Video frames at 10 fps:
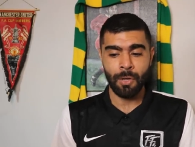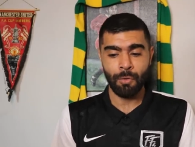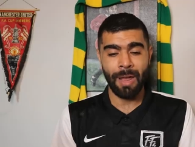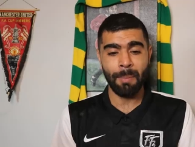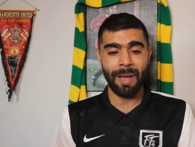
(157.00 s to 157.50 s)

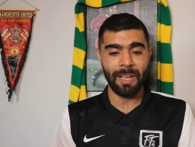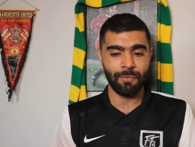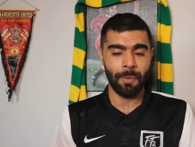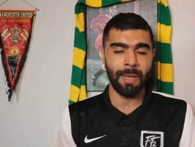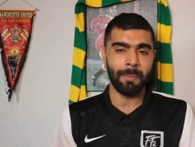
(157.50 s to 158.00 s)
great pass
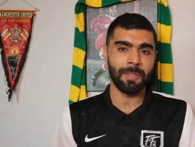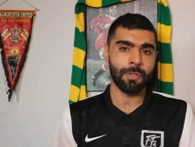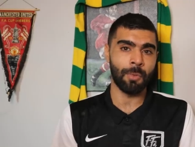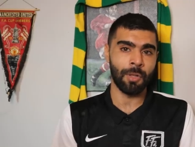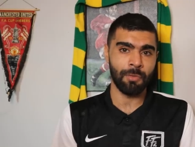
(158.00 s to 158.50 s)
from him and
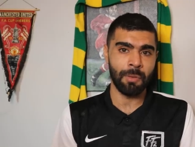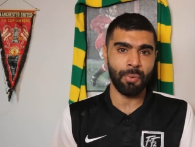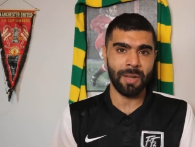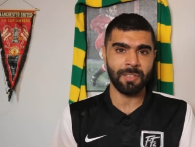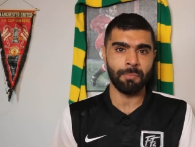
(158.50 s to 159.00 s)
some other
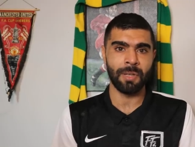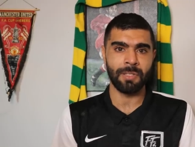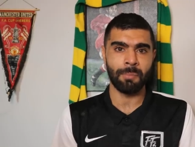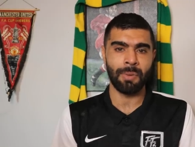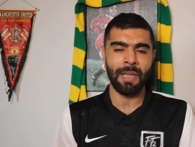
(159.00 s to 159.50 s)
impressive
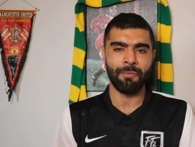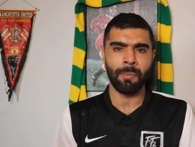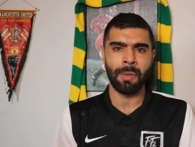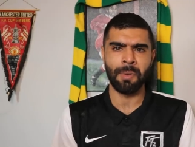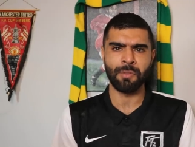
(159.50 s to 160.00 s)
bits of play
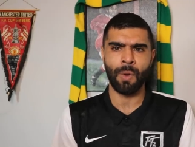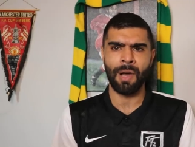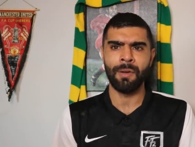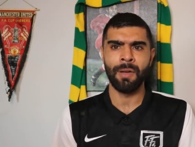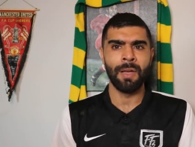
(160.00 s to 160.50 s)
from him as
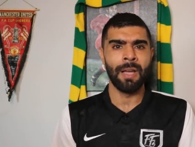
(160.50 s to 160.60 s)
well.